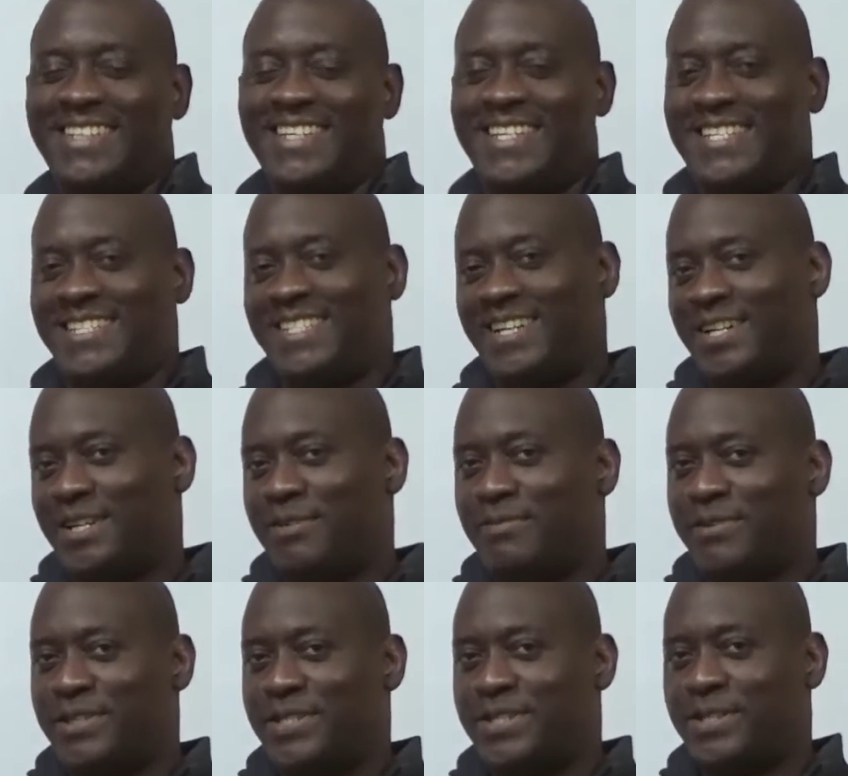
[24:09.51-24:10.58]
is the other
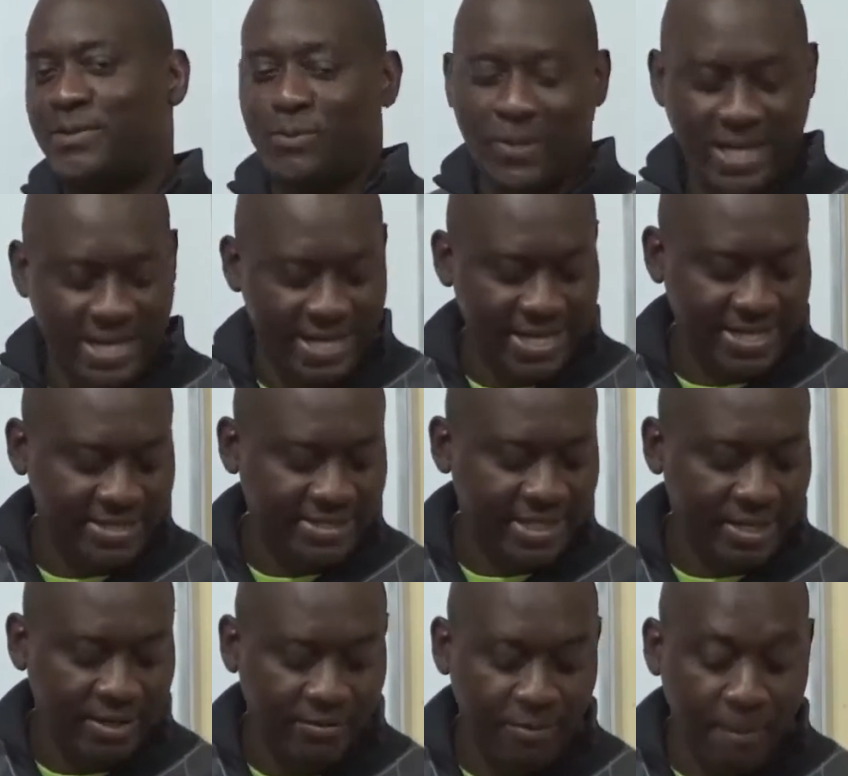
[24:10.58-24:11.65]
version, where
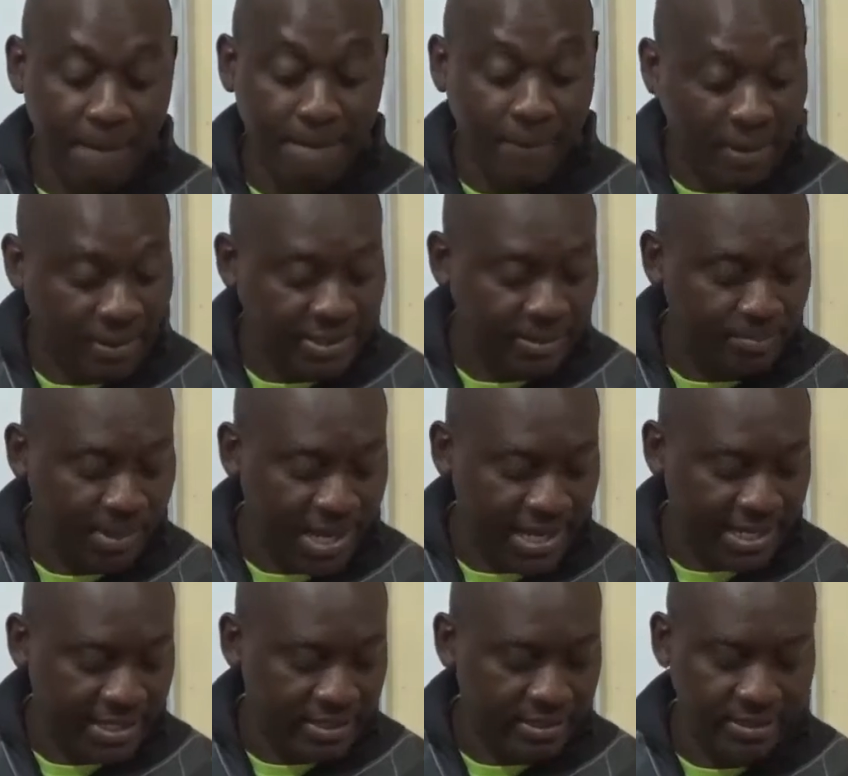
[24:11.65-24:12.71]
instead of
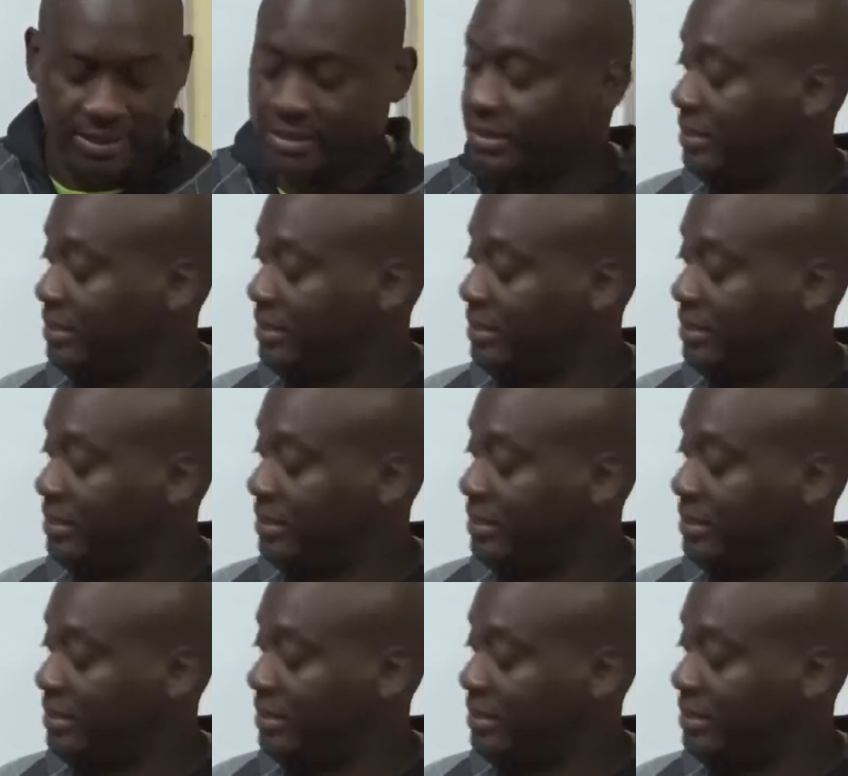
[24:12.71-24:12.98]
multiplying